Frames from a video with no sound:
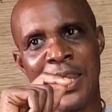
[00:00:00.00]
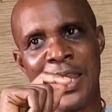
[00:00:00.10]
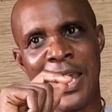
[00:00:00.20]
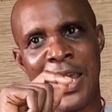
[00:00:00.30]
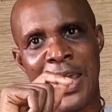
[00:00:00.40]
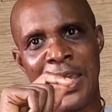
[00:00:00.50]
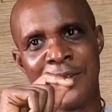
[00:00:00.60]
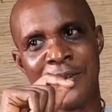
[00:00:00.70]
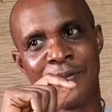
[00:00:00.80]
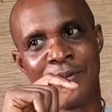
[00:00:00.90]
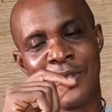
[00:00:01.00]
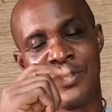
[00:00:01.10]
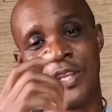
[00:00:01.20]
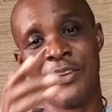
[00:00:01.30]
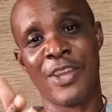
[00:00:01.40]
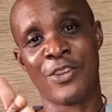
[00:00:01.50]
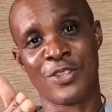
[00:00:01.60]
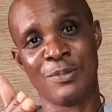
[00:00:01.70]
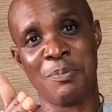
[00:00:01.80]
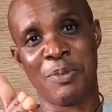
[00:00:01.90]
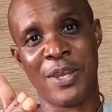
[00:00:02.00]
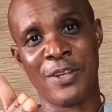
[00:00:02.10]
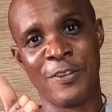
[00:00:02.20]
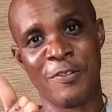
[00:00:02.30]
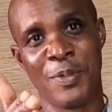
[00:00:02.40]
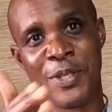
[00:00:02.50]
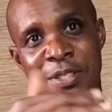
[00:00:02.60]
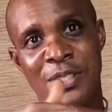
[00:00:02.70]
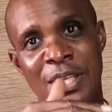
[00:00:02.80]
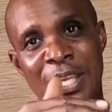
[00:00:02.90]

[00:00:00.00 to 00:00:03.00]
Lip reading: And it's not a record to be proud of, but